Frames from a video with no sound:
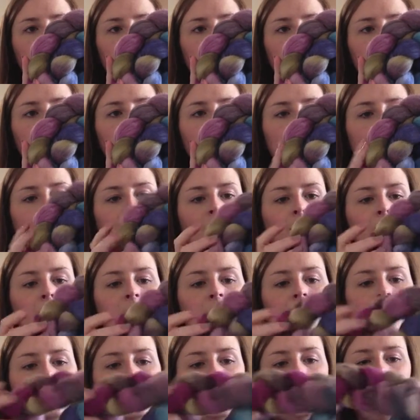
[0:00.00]
because I've been
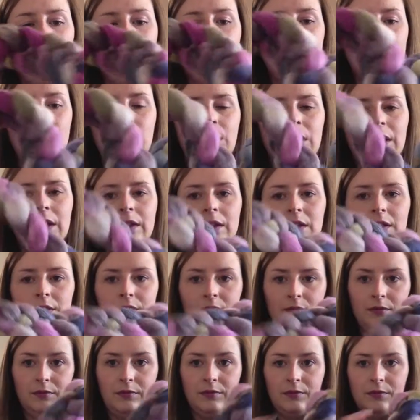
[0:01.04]
seeing this one in
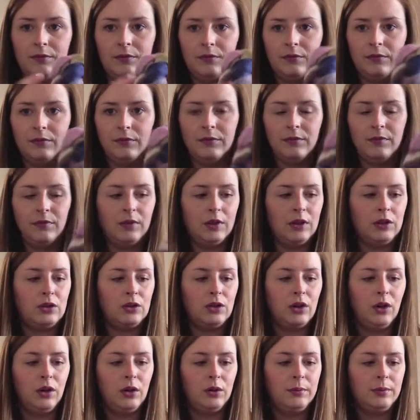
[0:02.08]
the
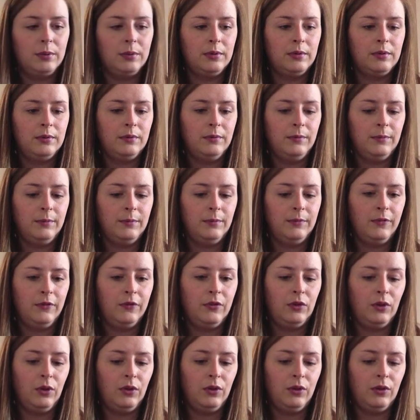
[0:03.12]
shop
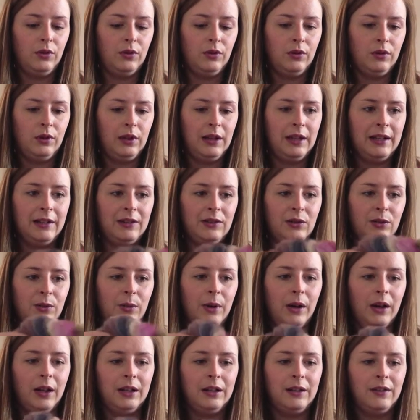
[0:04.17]
for a little
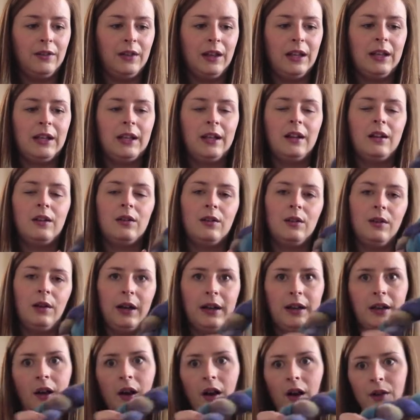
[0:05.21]
while and thinking, oh, I
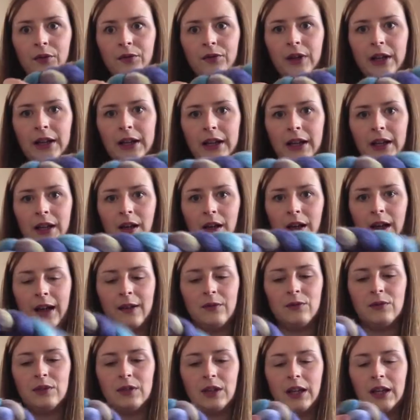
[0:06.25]
can't really, I
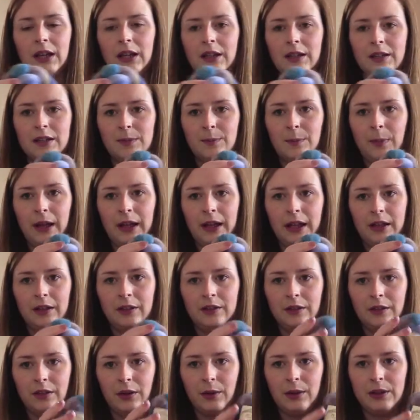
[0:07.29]
haven't done any spinning,
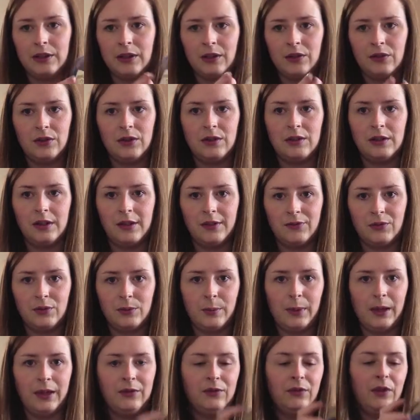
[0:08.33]
so I don't deserve to
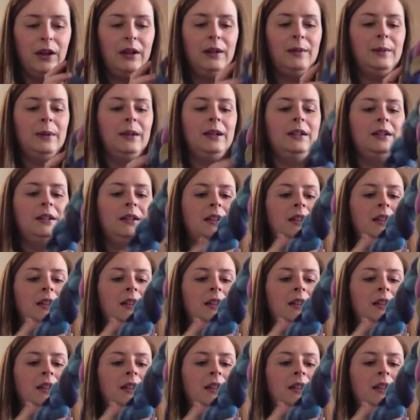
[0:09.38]
buy fibre.